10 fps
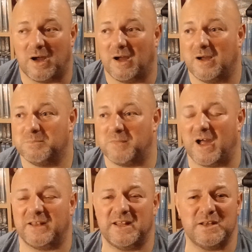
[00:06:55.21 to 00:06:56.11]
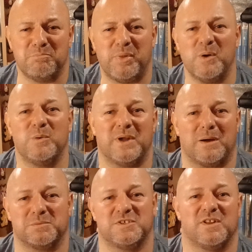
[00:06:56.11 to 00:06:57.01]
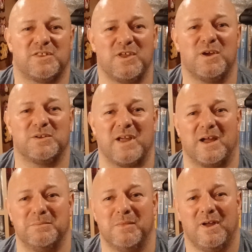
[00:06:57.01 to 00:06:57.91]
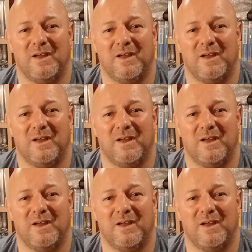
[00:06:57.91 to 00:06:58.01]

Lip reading: And then the build up to the third game,